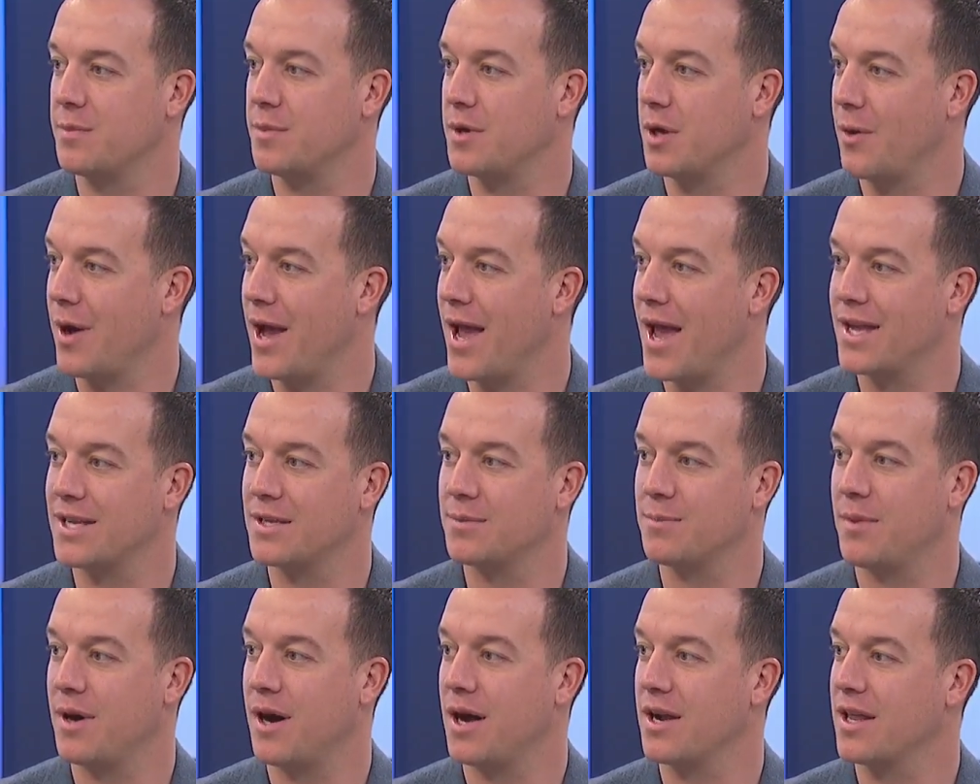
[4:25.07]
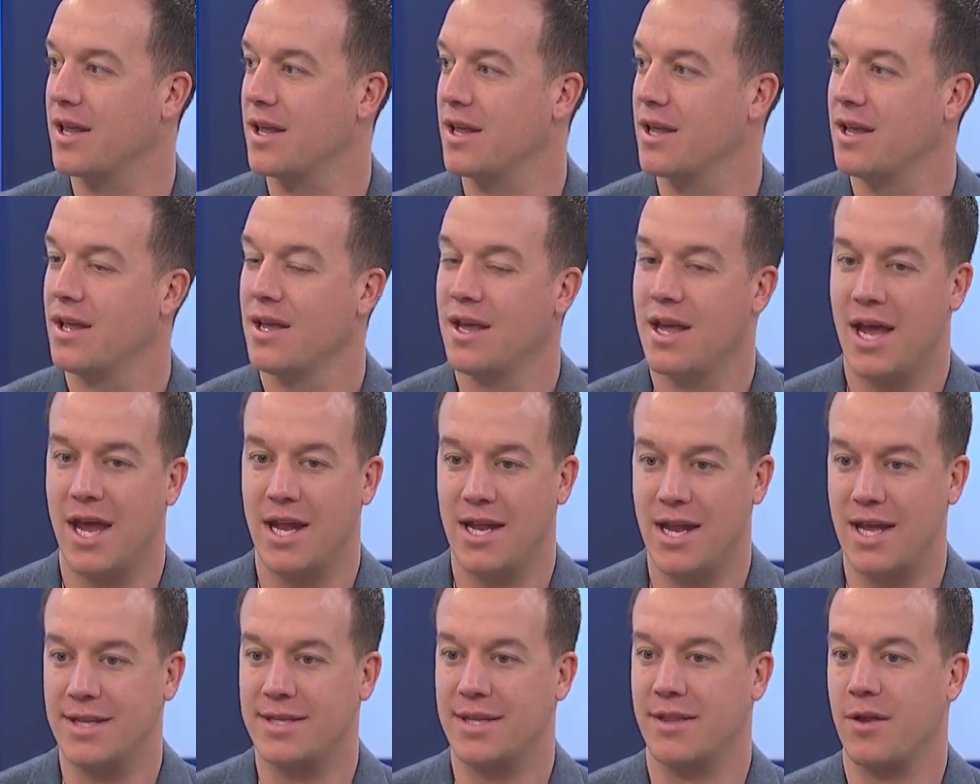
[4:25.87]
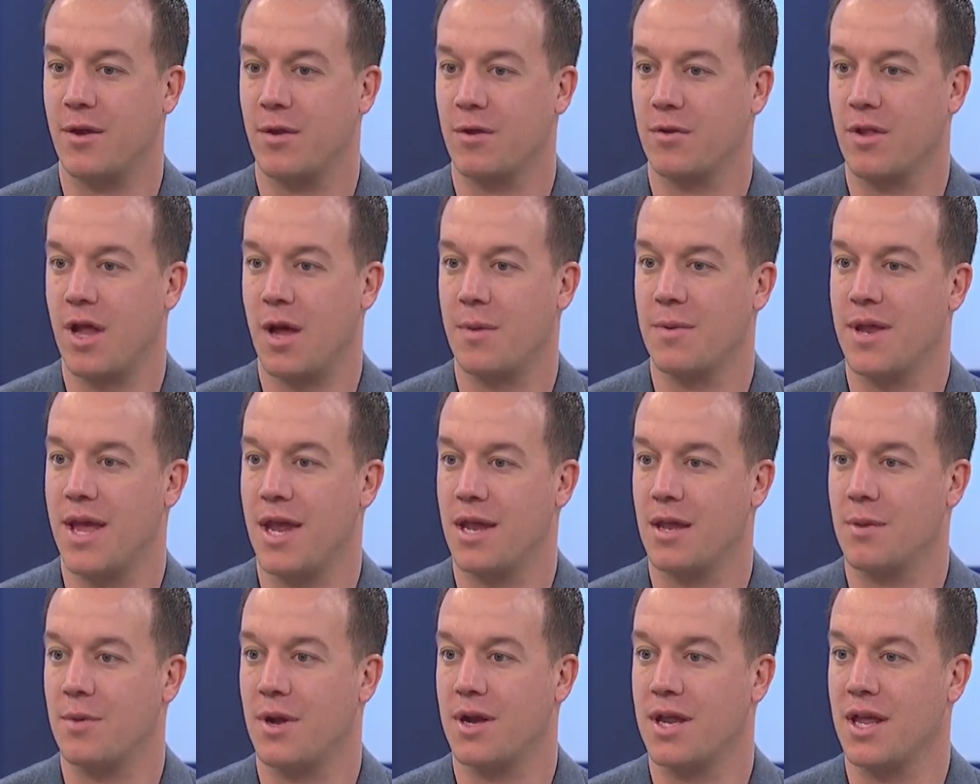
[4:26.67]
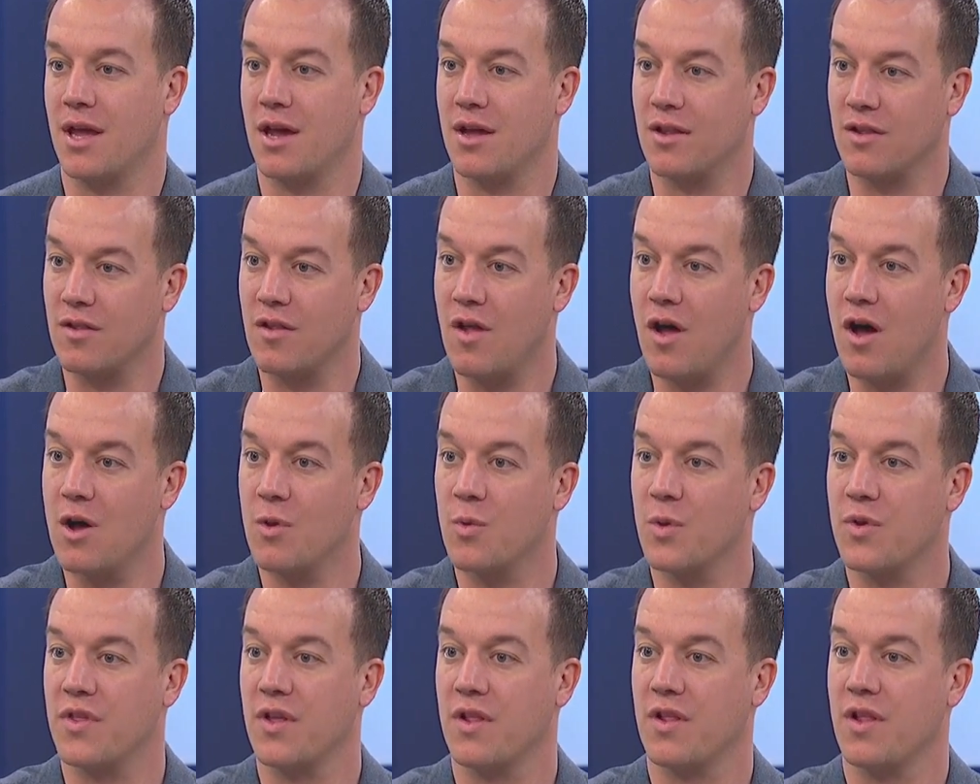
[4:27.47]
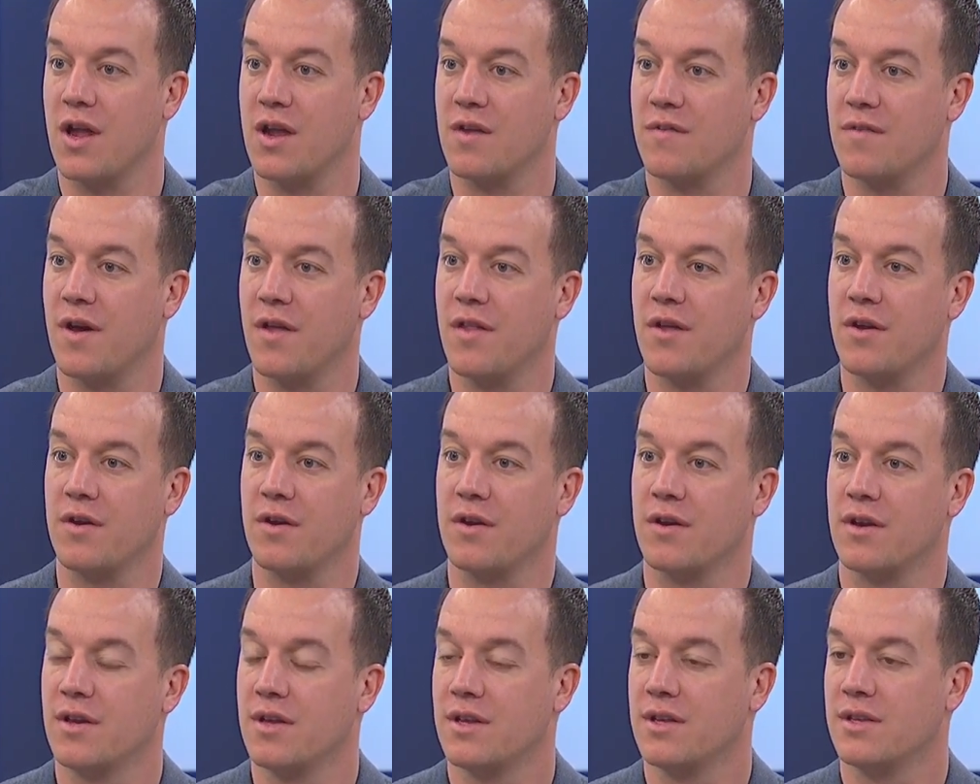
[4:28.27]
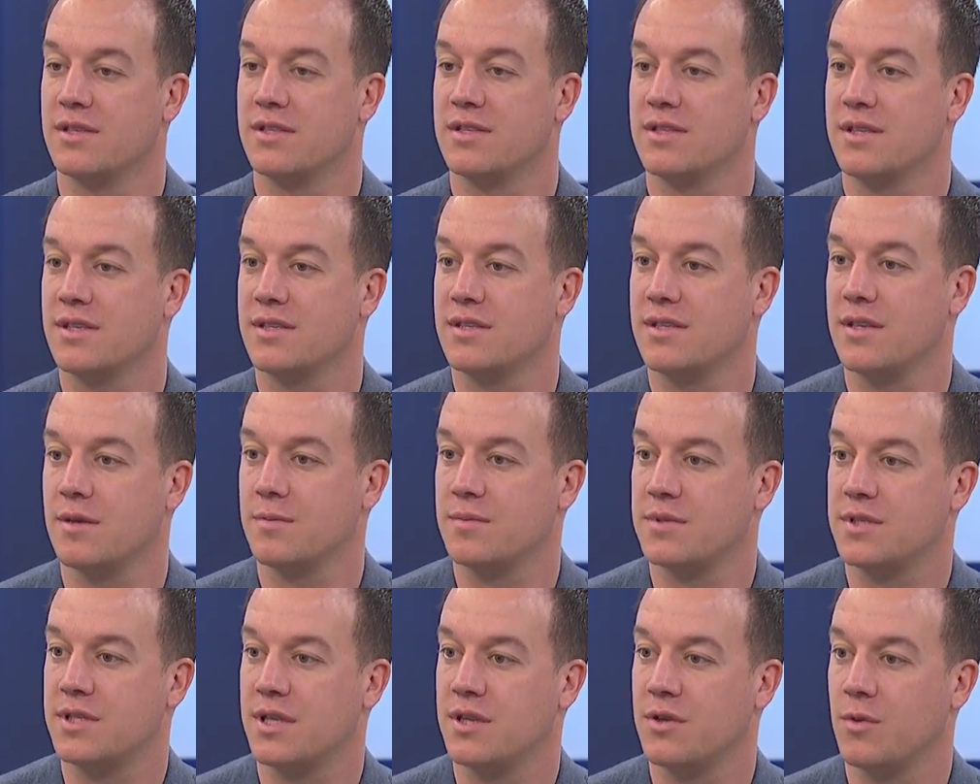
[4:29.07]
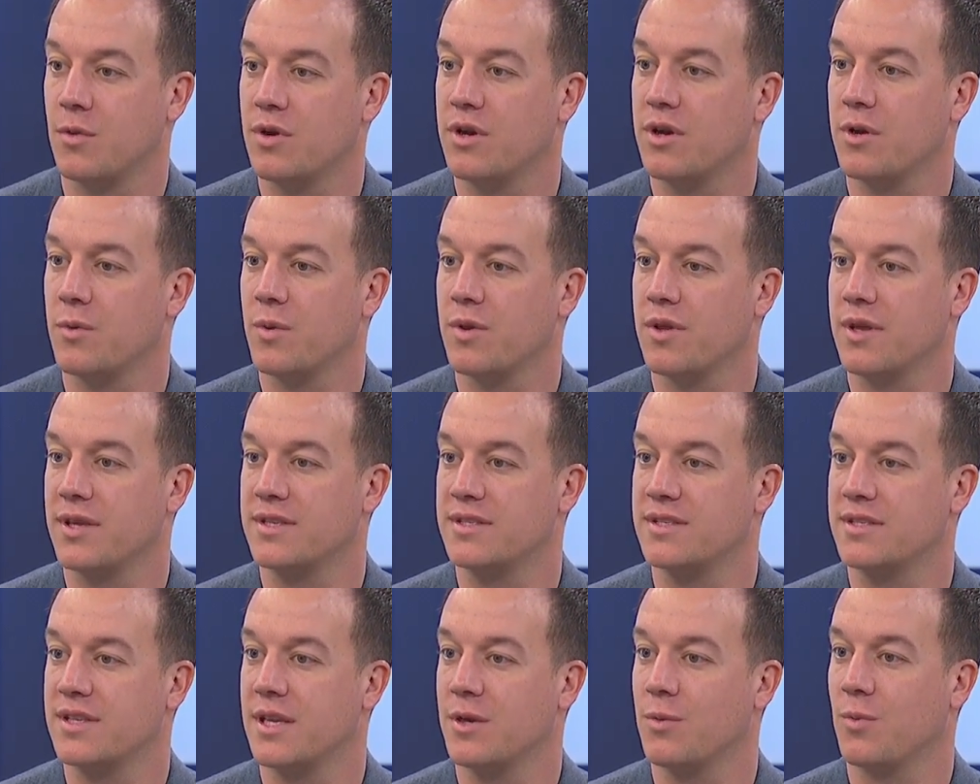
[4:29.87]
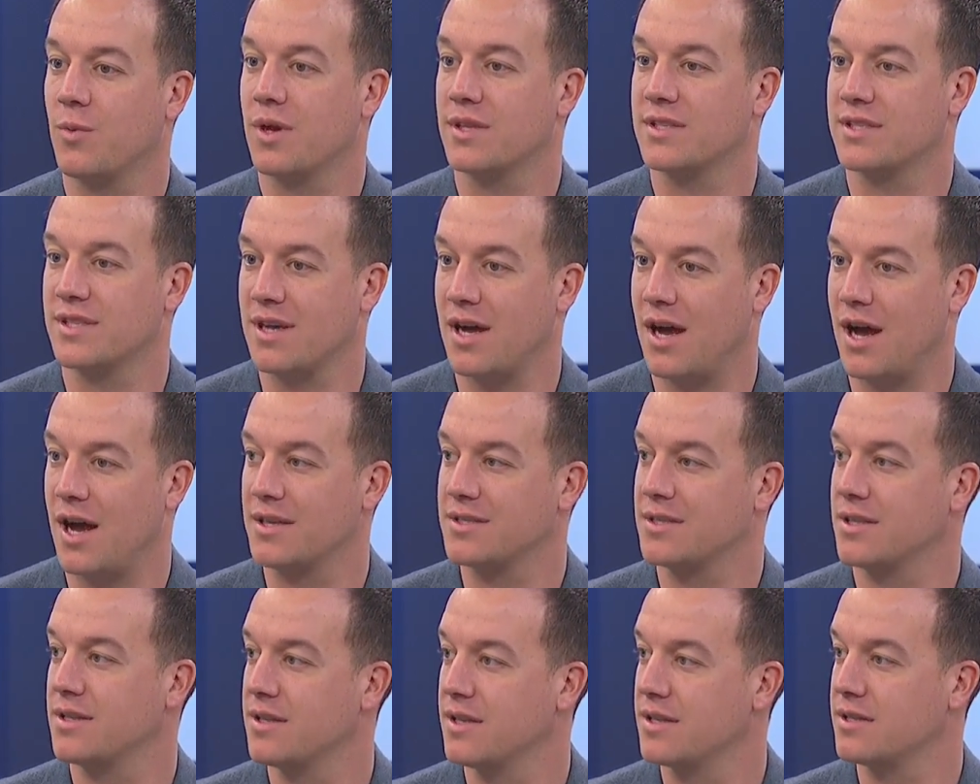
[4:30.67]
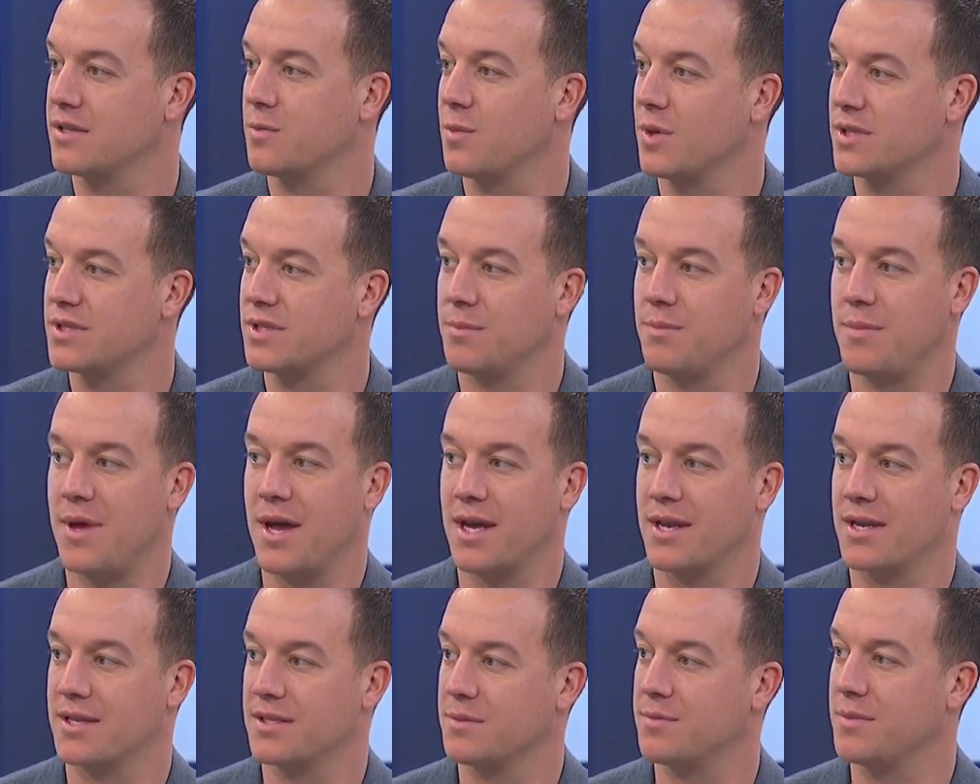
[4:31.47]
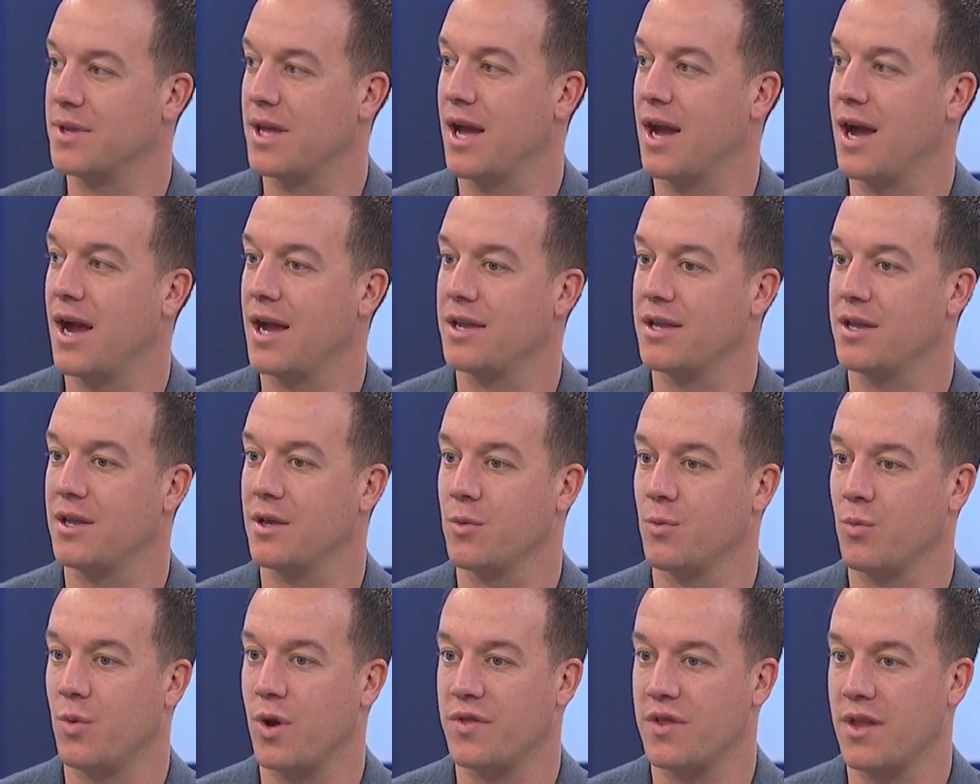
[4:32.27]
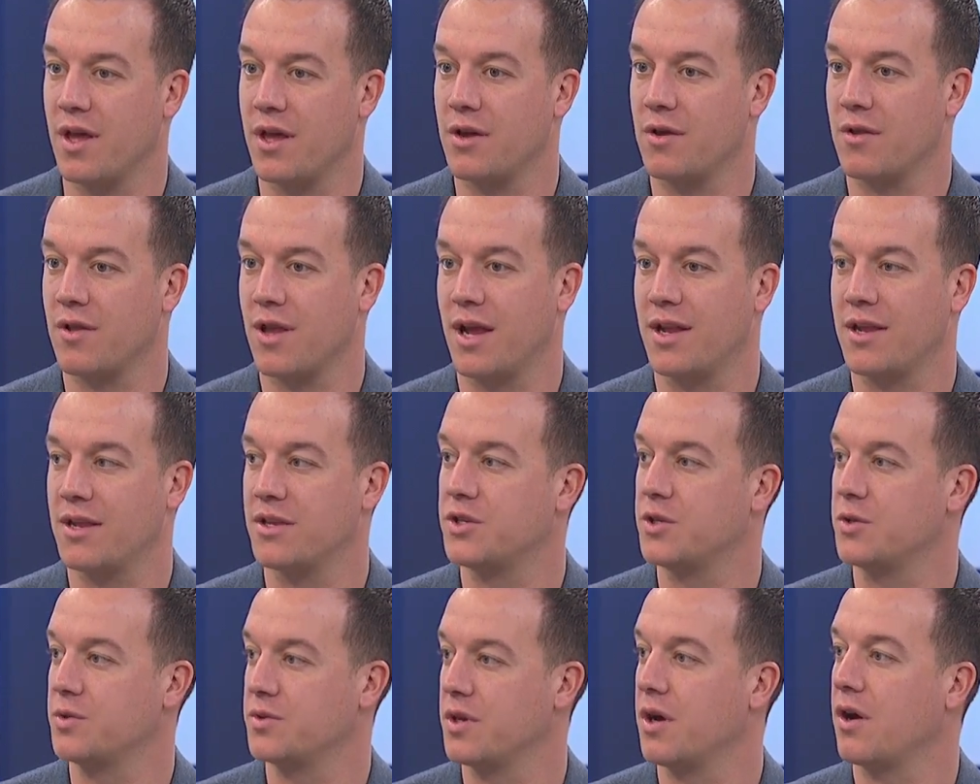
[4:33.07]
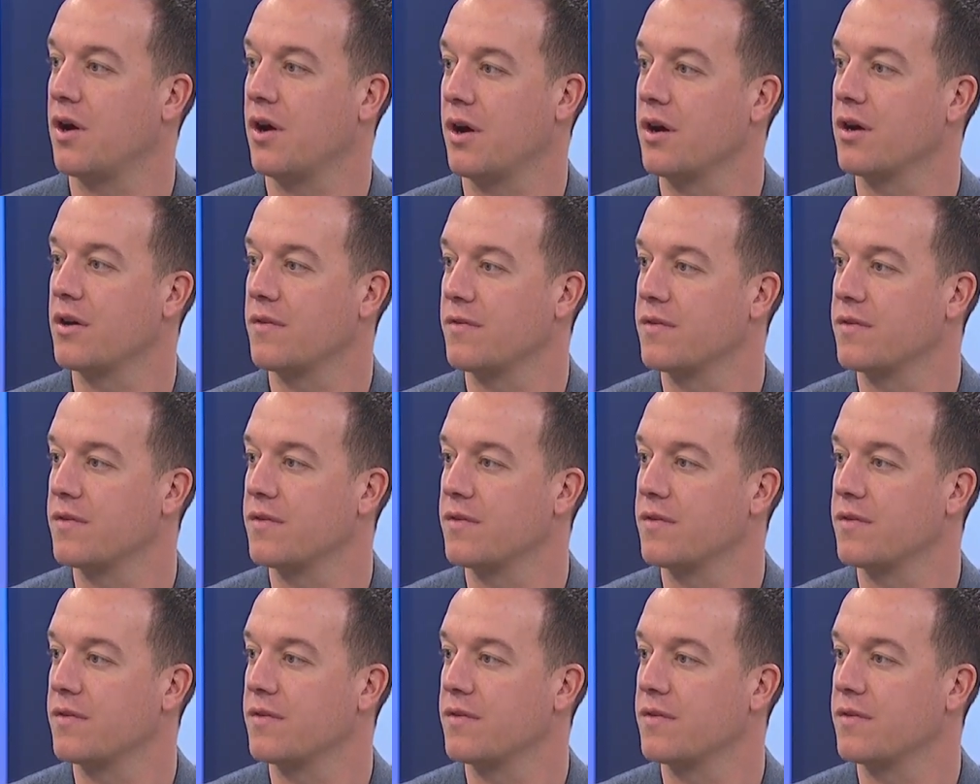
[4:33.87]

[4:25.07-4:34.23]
TPO antibody, and antithyroglobulin antibody, along with a lot of other systems to, in order to really see what's causing this and what's the mechanism behind it and what the underlying issues are.